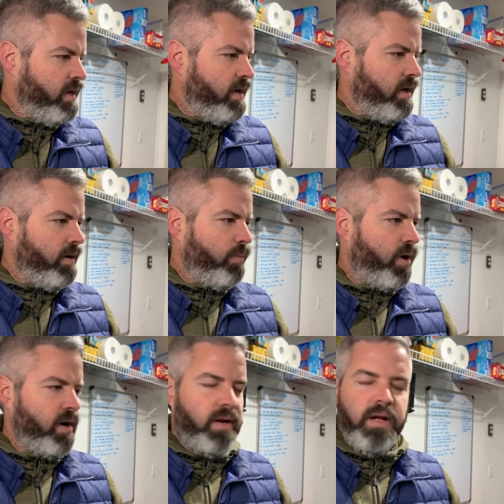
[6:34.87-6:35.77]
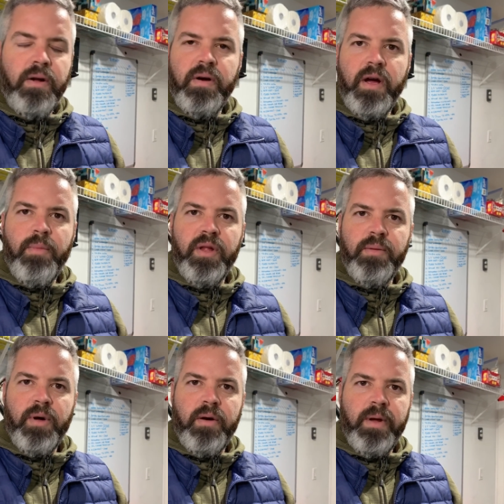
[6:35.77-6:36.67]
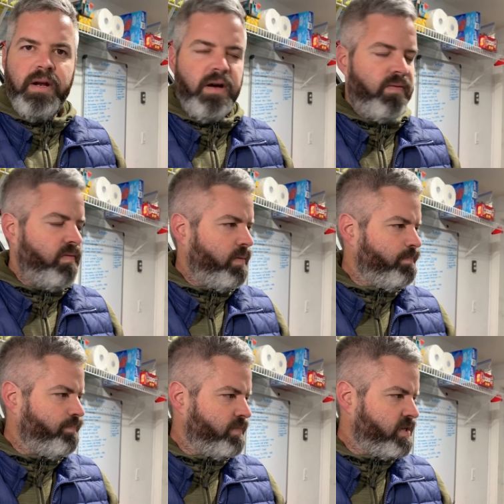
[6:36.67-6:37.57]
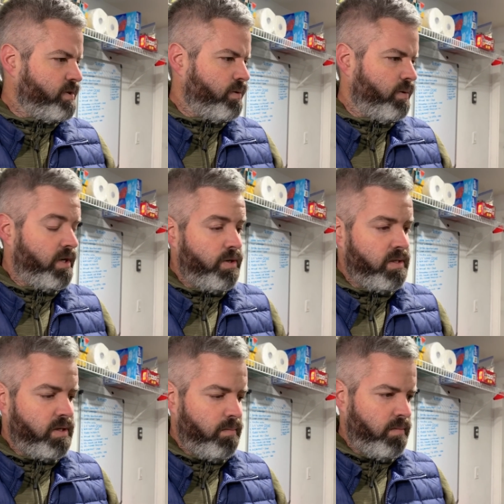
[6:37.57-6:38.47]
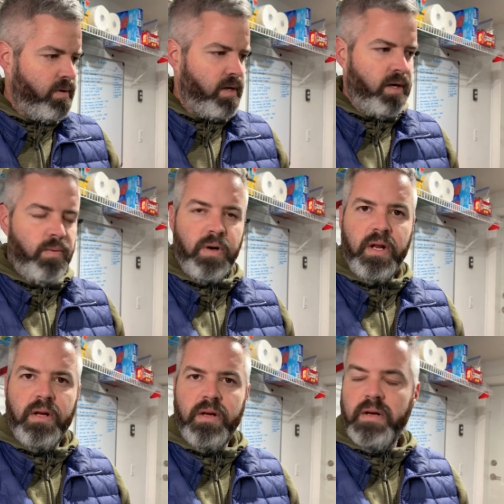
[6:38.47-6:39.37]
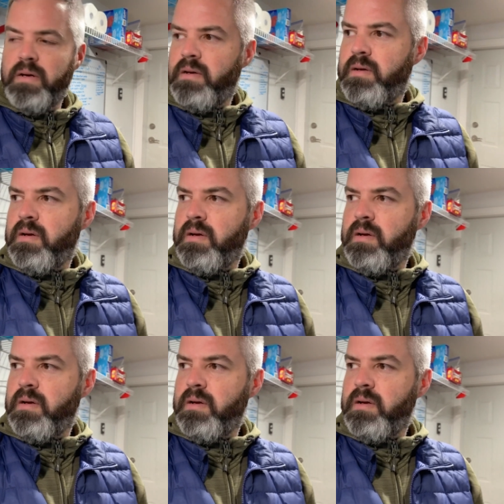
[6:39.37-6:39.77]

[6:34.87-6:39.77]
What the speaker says: and parted it out, and I bought the bottom end off of them. So I trust them. We're gonna